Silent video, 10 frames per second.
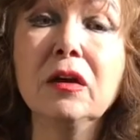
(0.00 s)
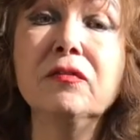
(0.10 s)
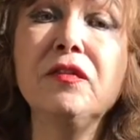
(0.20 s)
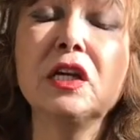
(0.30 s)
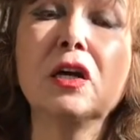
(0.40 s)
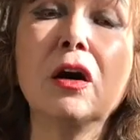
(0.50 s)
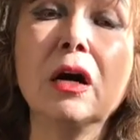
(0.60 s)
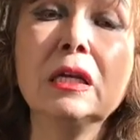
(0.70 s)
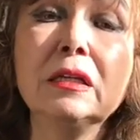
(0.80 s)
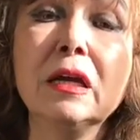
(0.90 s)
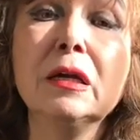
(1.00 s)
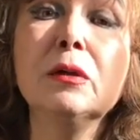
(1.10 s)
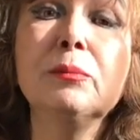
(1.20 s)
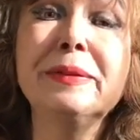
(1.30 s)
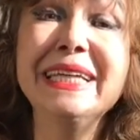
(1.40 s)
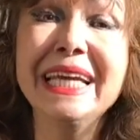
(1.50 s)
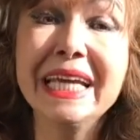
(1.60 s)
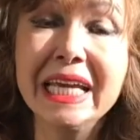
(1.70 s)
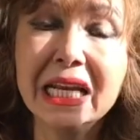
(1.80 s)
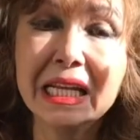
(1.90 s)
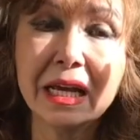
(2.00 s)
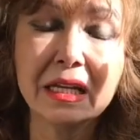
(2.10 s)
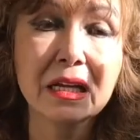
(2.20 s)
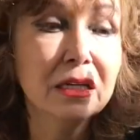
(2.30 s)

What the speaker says: we call it perihelion.